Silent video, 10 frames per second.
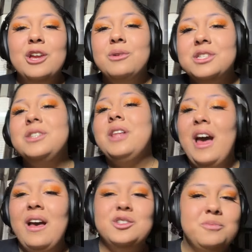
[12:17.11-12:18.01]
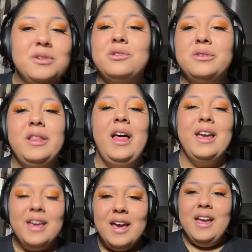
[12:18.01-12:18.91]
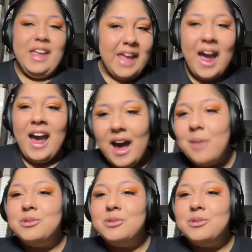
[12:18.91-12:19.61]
He was in the hospital like, yeah,